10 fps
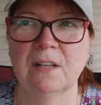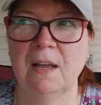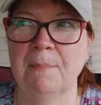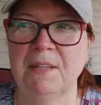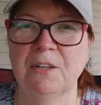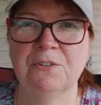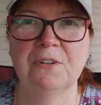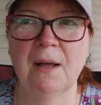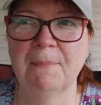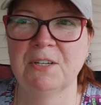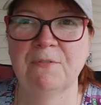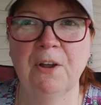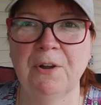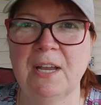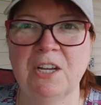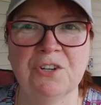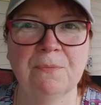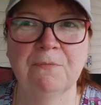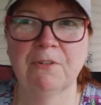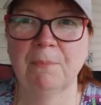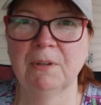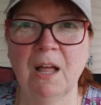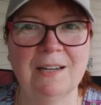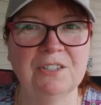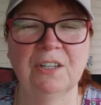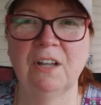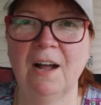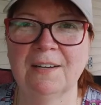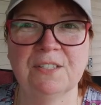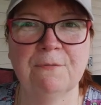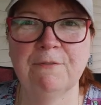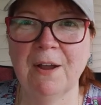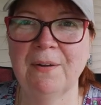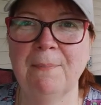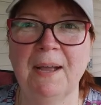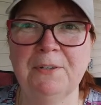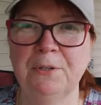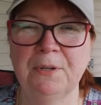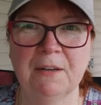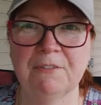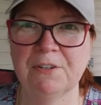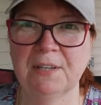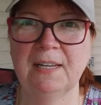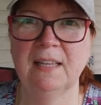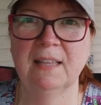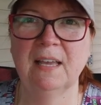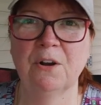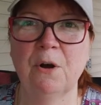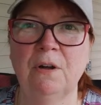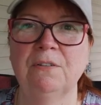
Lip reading: I mean, there's not much variation from lot to lot. It's very minute, if there's anything at all.